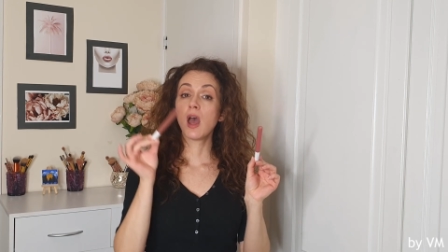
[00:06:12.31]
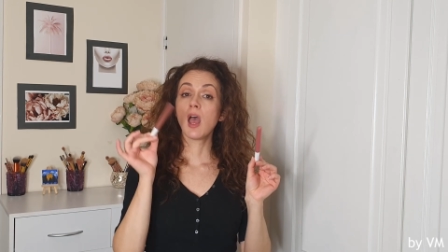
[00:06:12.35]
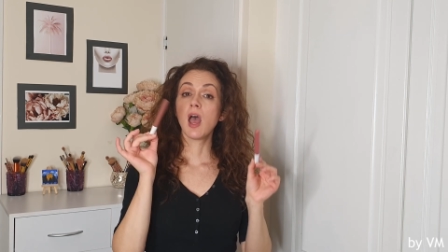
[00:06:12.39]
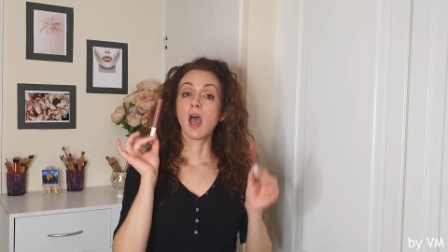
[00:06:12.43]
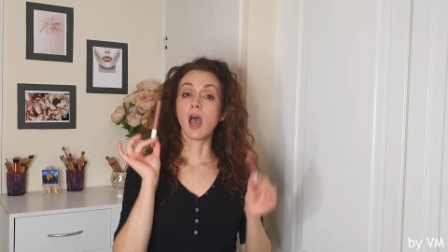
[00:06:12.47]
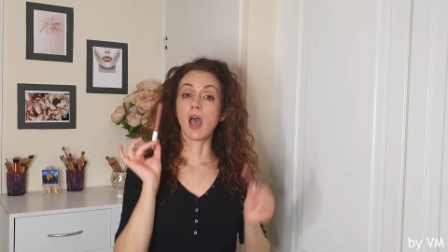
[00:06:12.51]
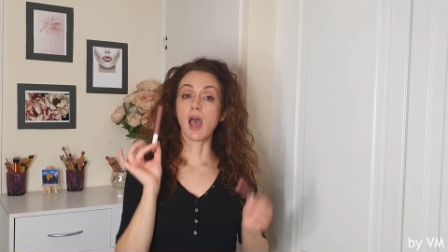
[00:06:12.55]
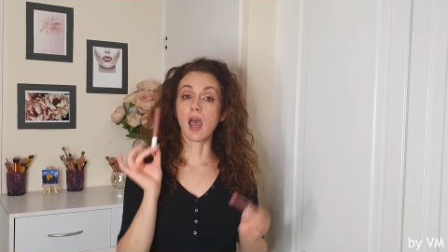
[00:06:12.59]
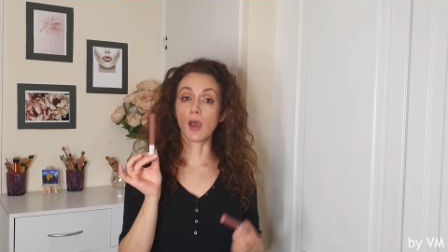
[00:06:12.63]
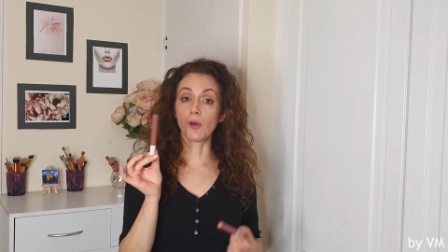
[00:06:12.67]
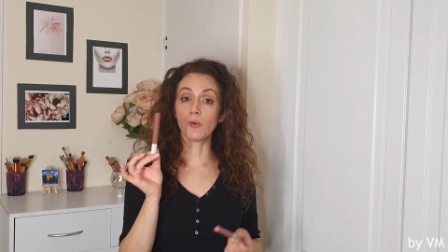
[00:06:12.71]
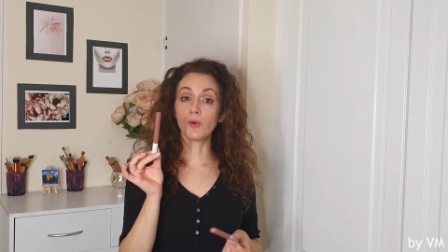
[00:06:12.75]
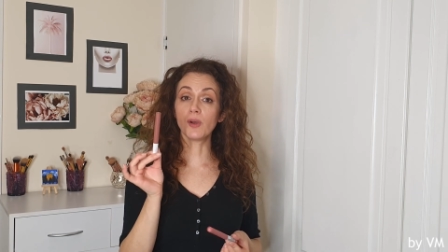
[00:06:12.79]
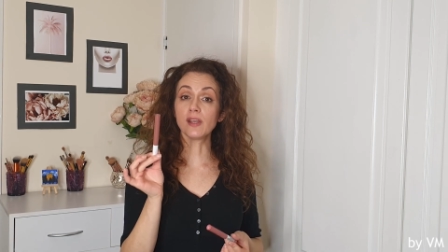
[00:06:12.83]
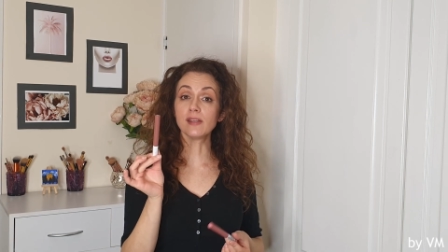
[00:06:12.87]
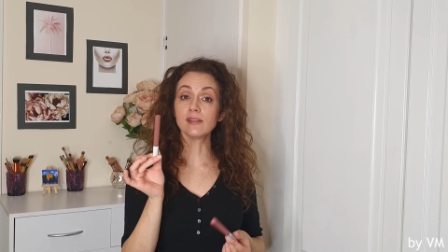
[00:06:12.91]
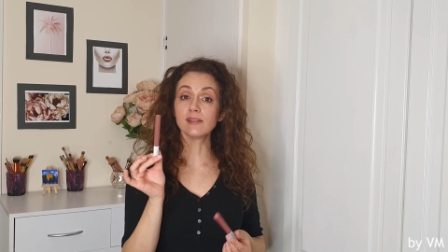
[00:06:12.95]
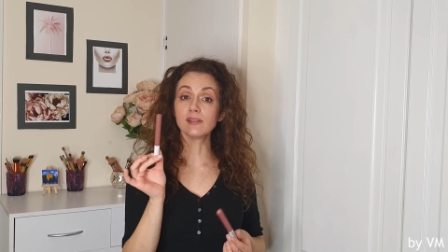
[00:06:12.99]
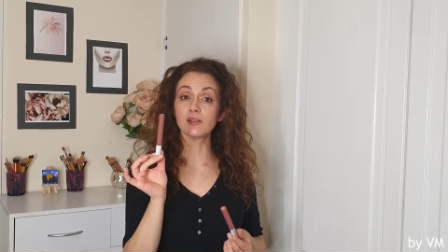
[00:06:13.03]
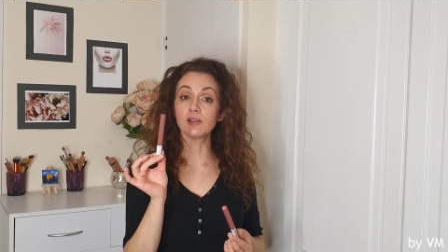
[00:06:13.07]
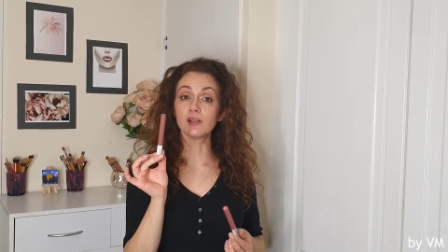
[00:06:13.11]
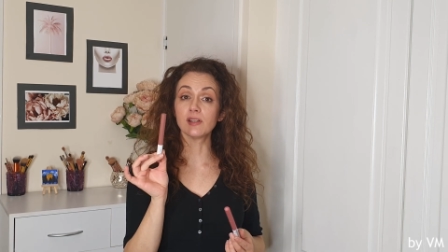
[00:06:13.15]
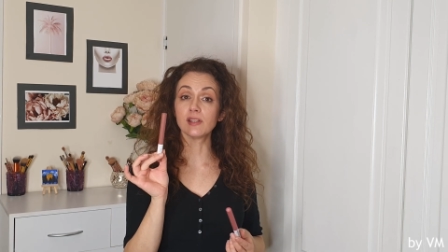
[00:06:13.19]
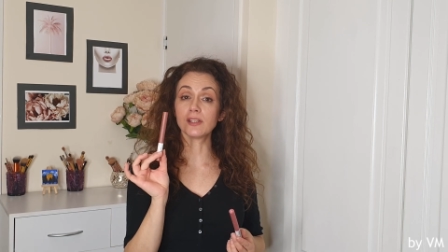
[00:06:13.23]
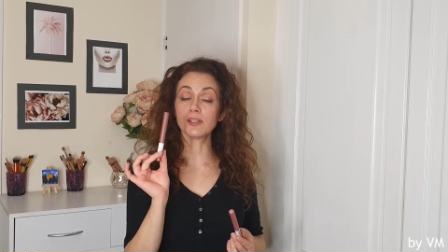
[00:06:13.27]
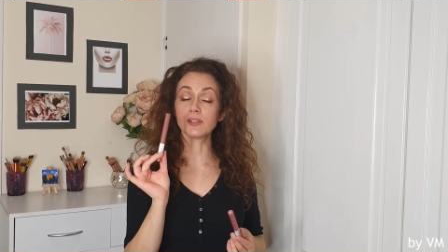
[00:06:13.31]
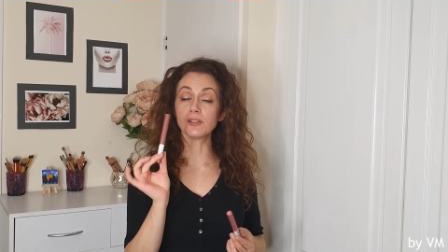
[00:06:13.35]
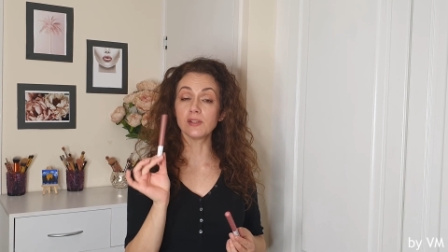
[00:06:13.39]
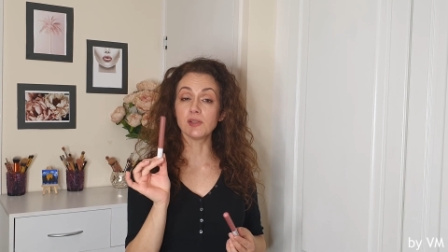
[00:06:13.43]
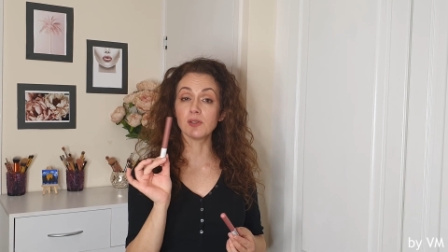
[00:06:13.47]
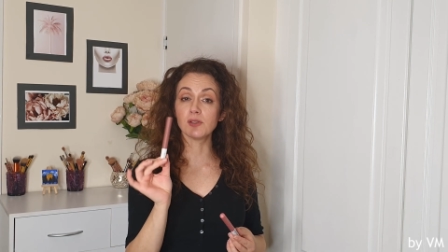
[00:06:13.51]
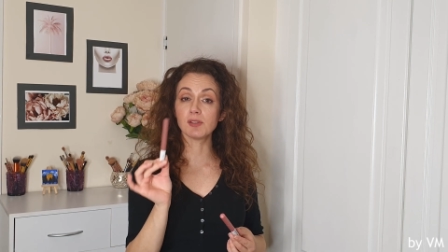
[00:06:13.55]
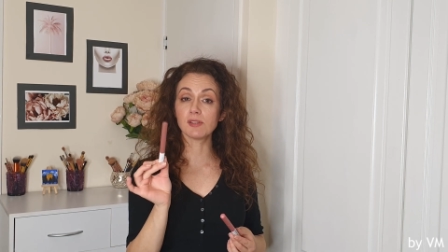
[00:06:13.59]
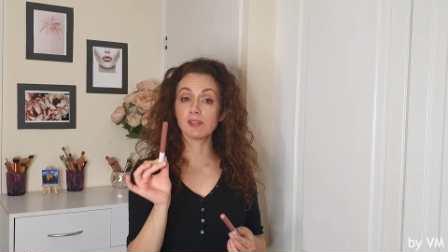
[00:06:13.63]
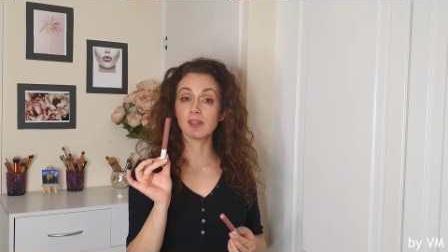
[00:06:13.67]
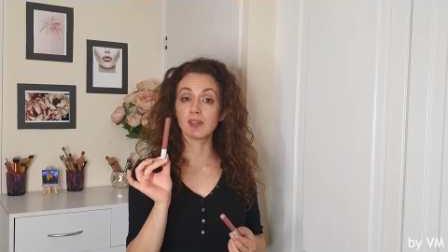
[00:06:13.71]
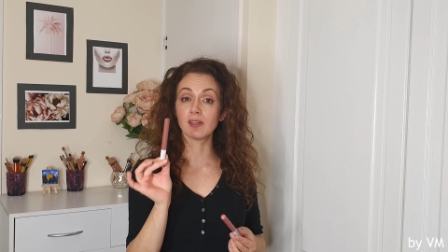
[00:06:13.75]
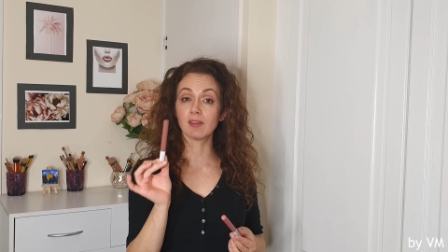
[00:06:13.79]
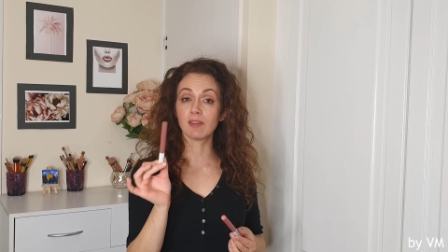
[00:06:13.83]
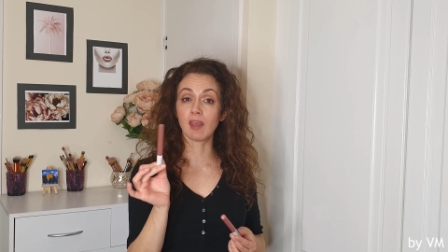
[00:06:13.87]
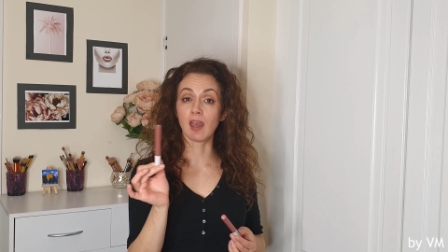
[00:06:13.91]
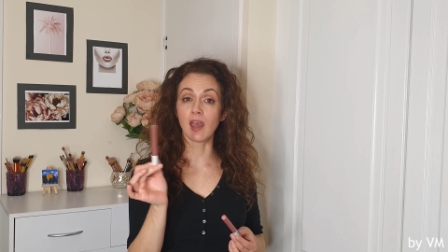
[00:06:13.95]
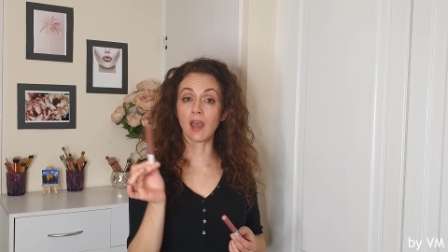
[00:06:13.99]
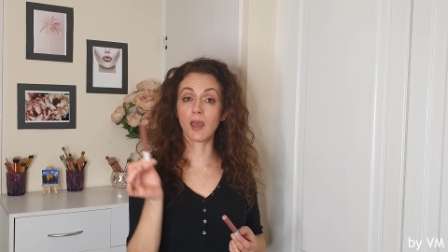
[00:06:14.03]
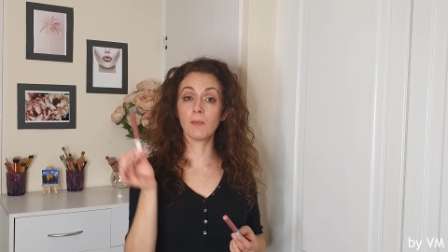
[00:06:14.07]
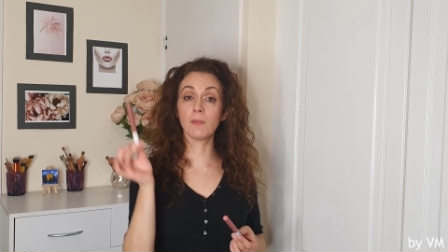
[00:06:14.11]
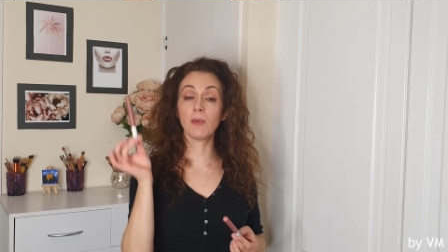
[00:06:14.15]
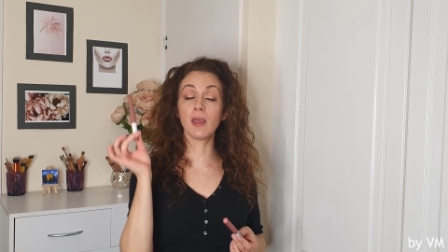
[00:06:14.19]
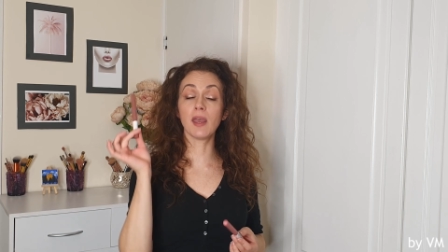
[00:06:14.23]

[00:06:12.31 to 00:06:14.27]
how I started using them,